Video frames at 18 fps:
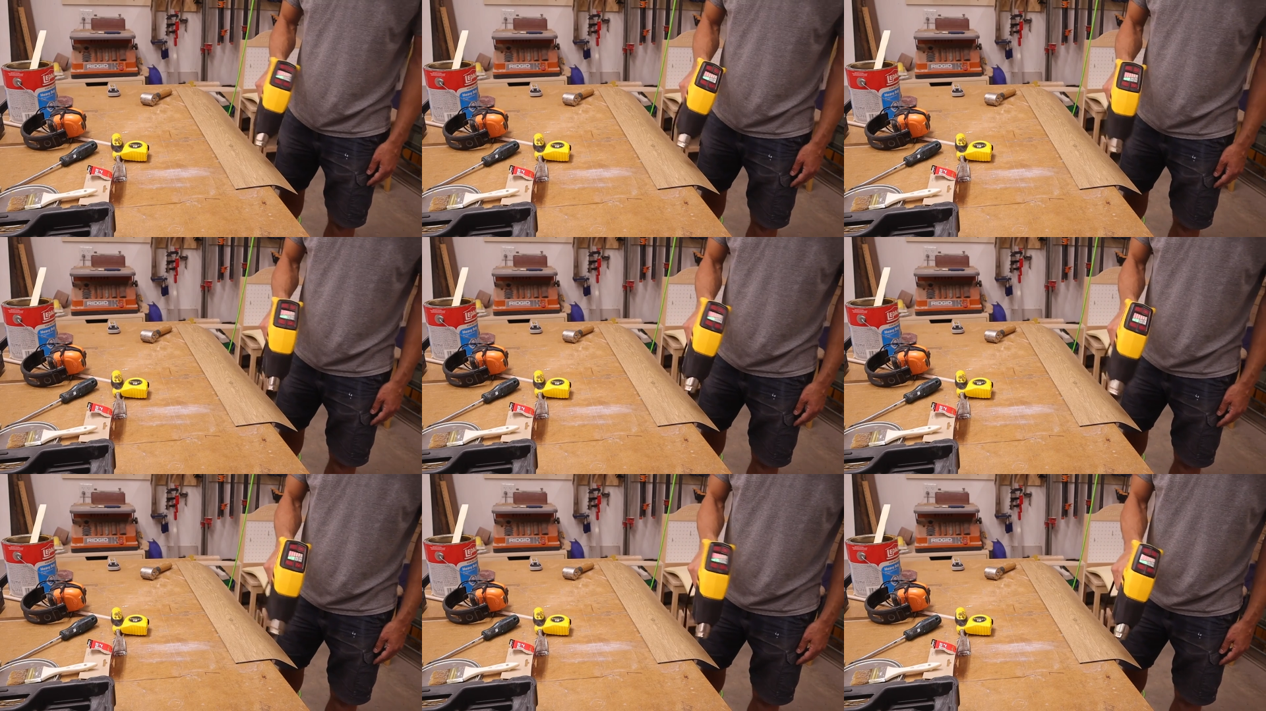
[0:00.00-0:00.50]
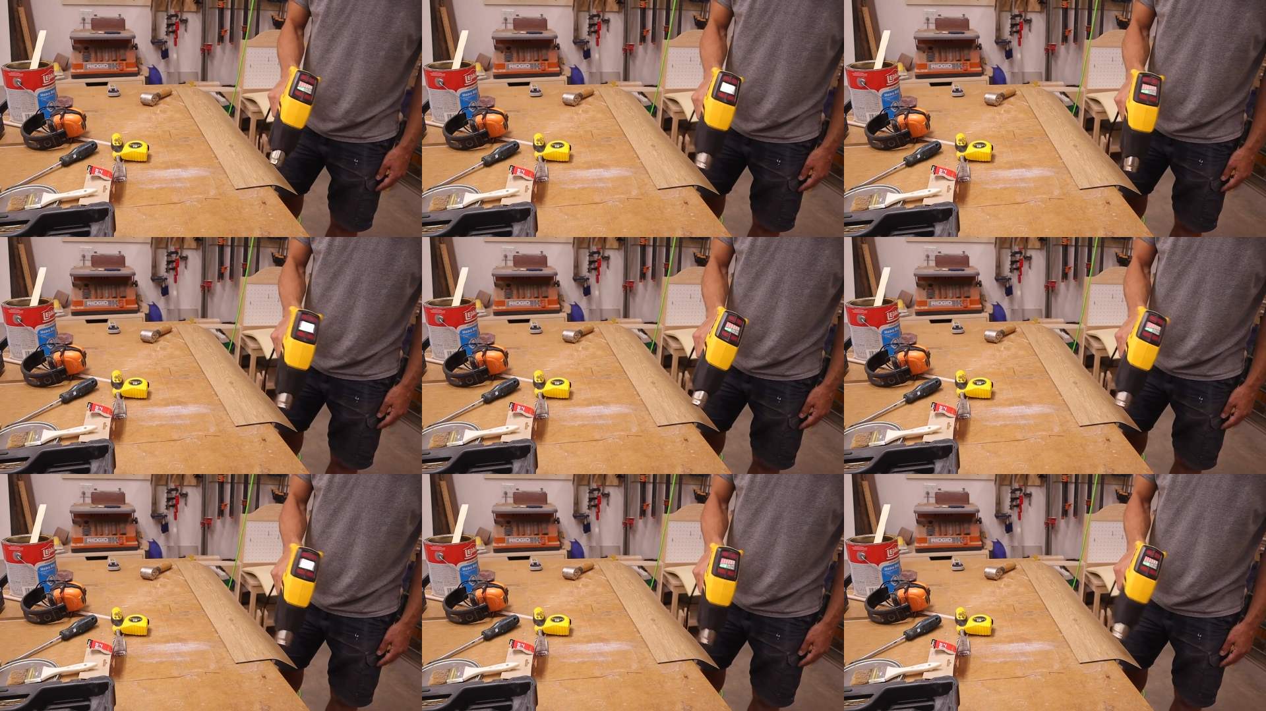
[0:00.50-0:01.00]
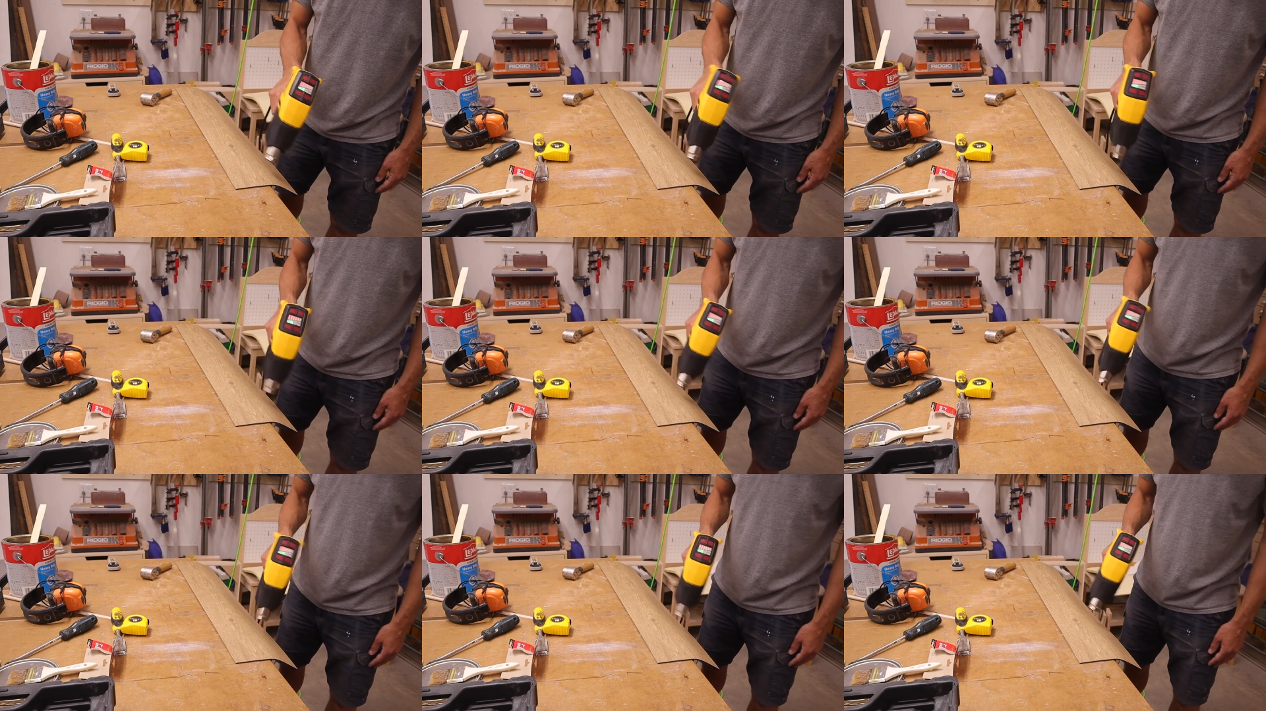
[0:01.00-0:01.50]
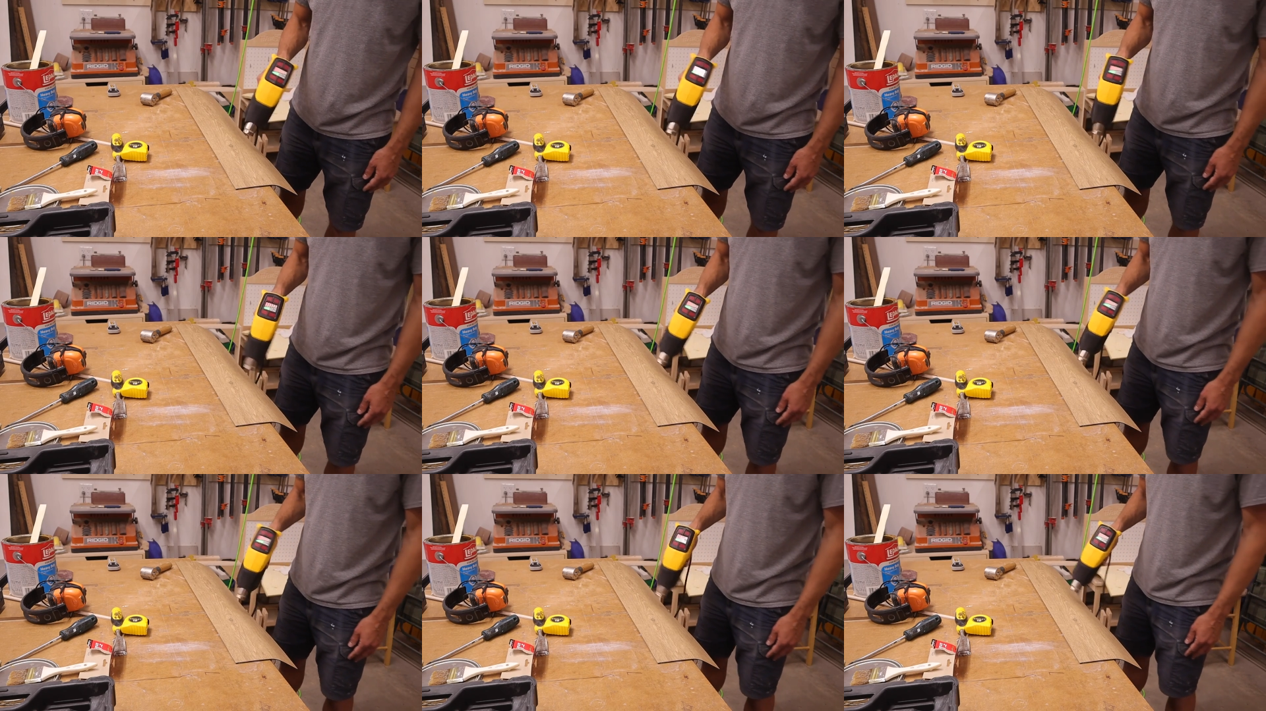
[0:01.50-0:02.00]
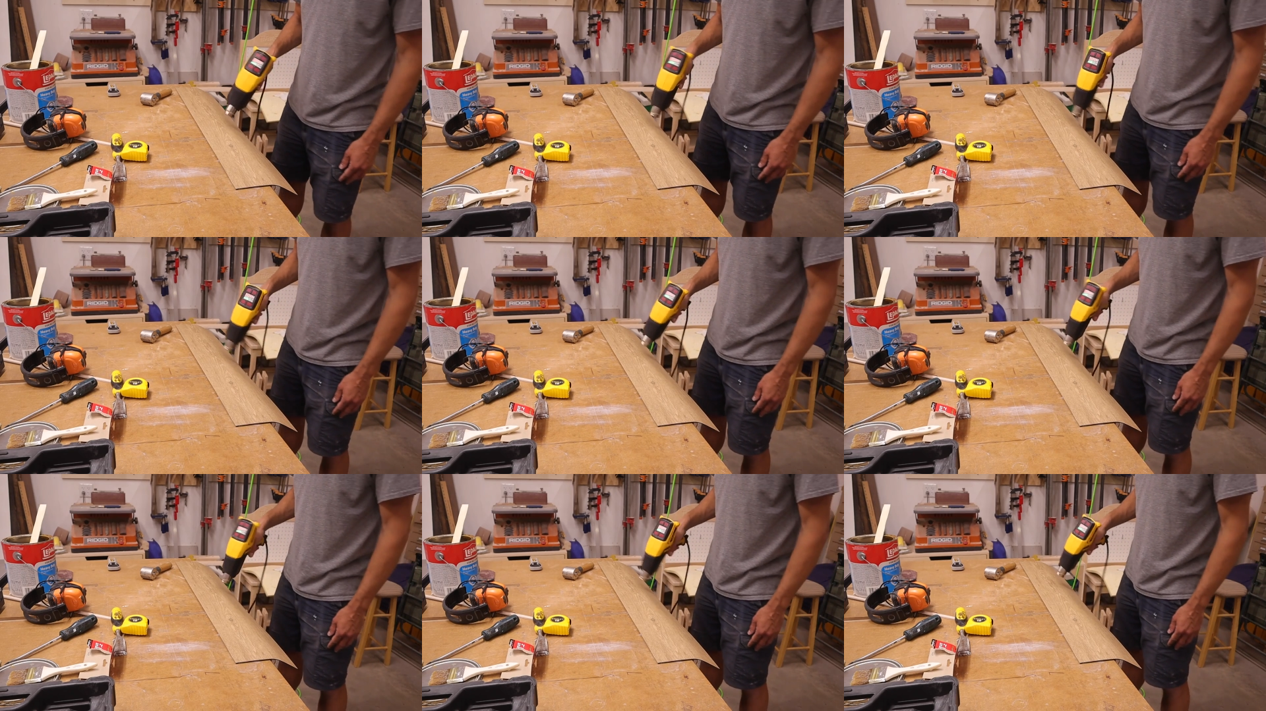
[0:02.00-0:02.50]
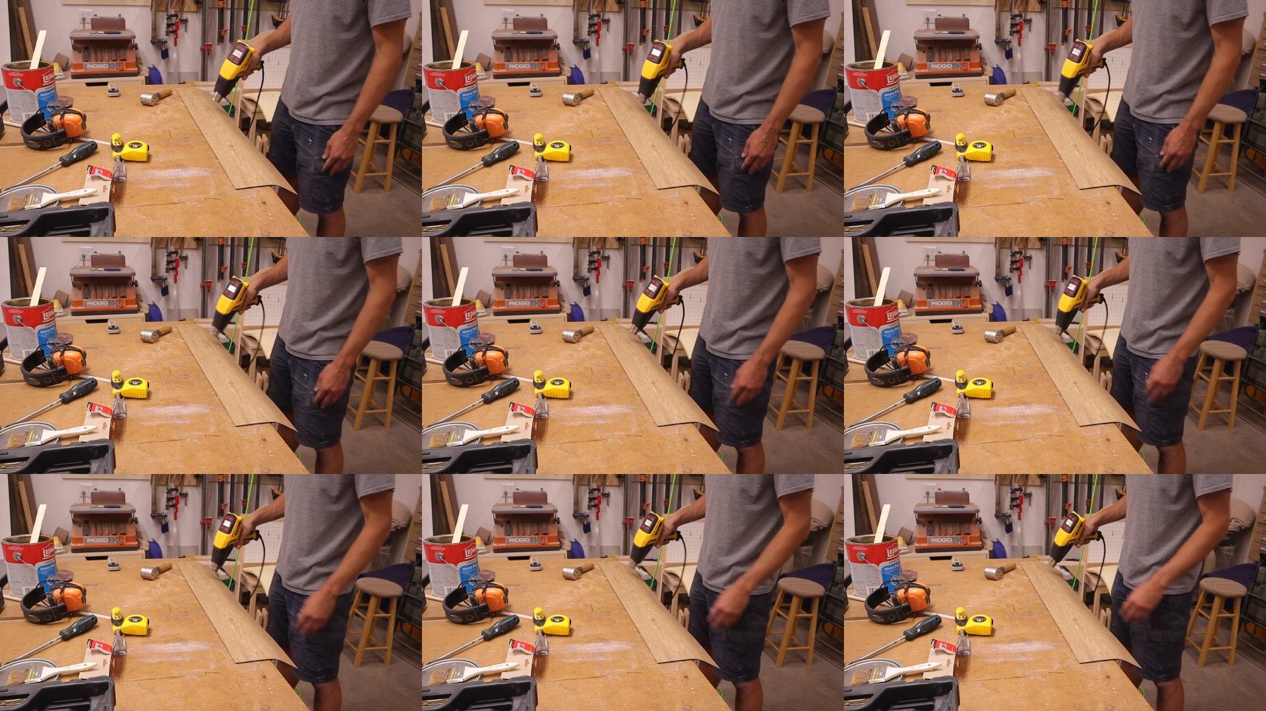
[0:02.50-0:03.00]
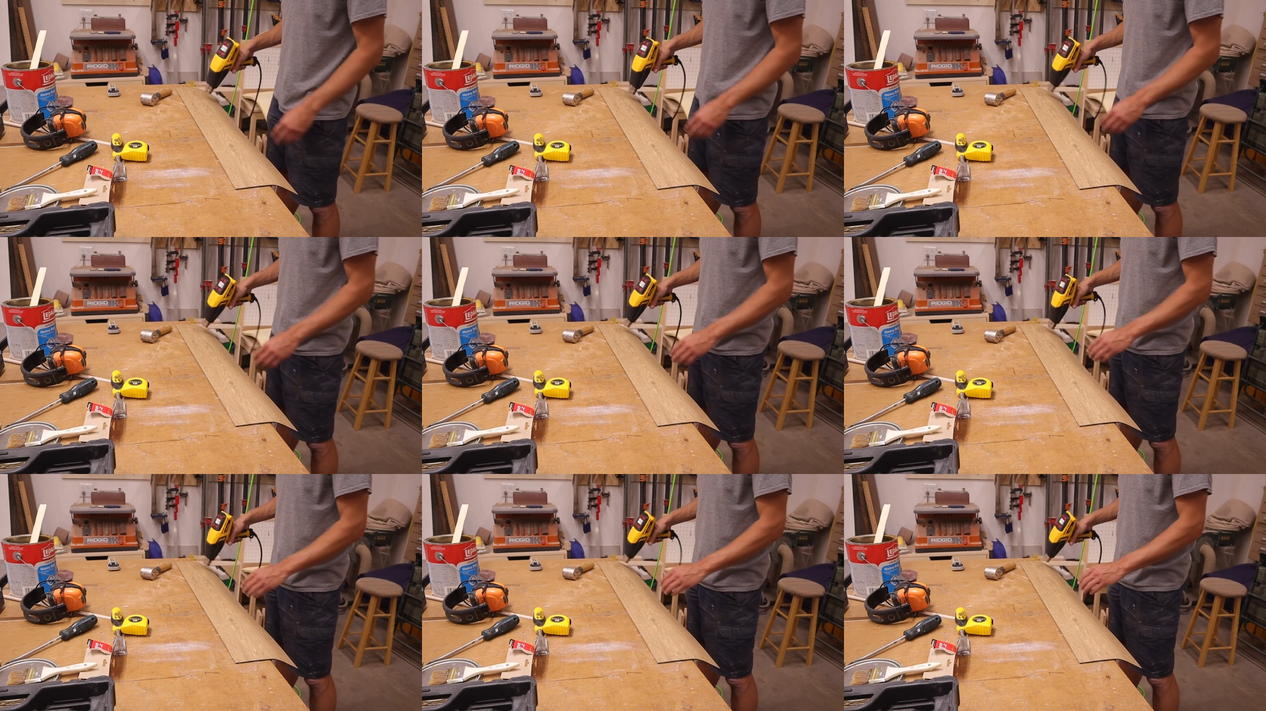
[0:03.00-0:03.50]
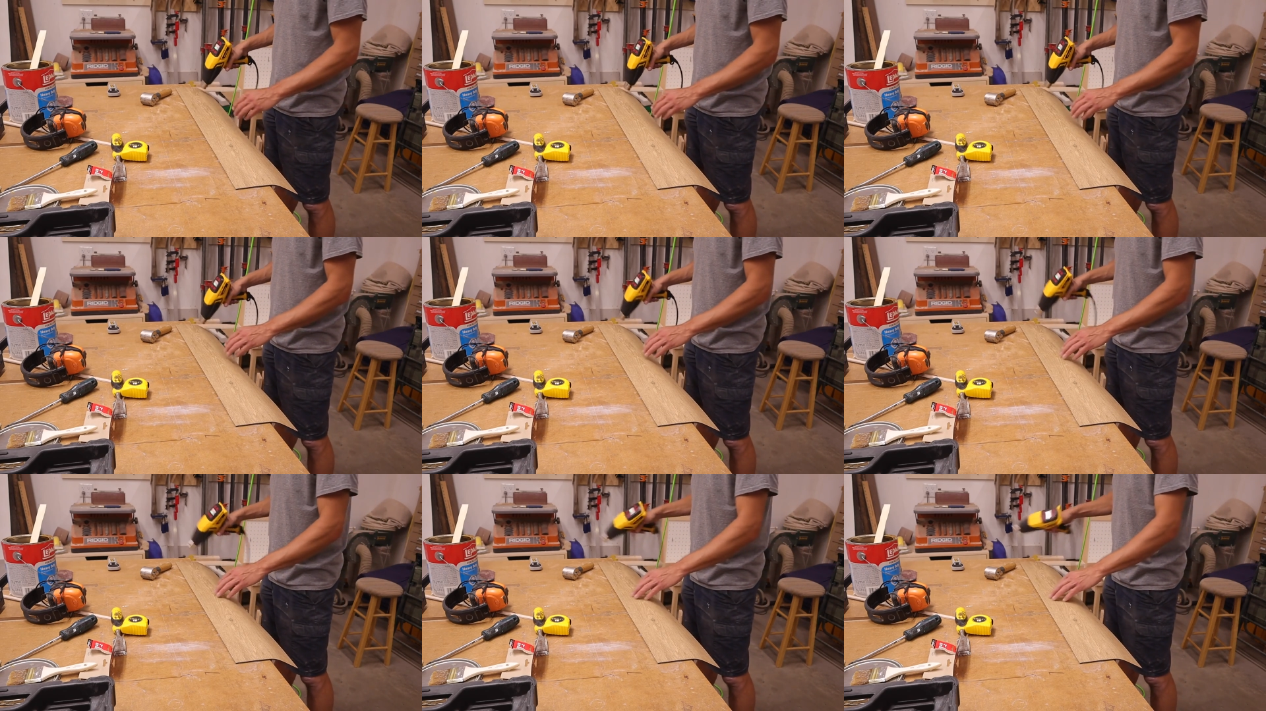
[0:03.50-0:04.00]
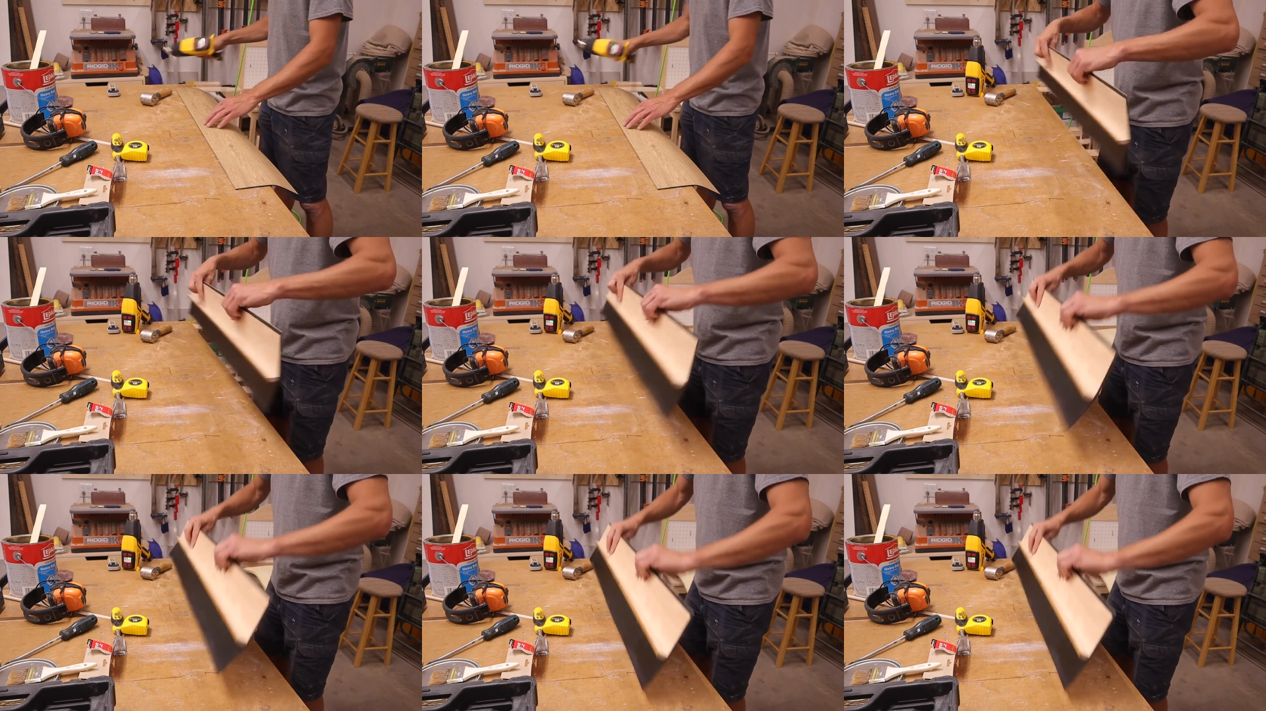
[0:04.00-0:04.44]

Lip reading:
(no speaker visible)